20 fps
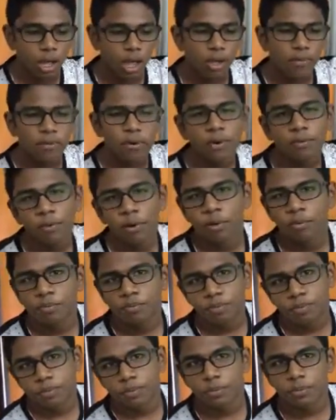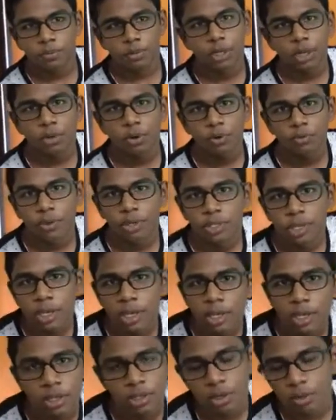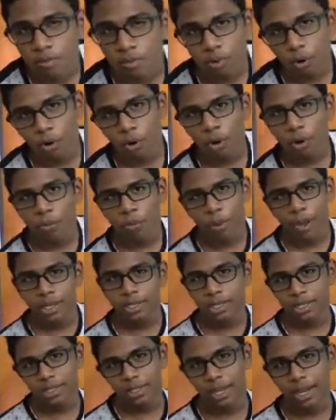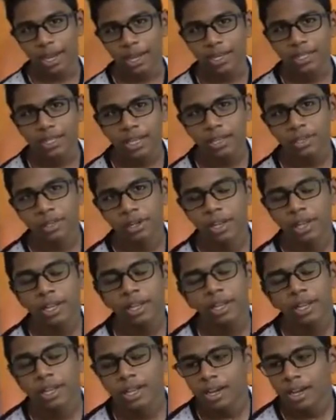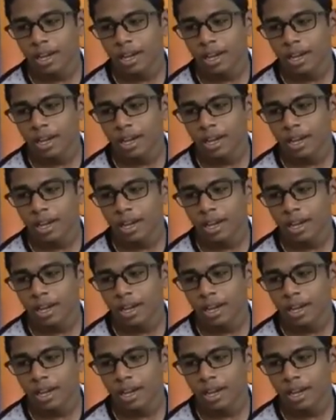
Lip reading: I've learned from Cikgu Vijay. He's a pro on maths and science actually.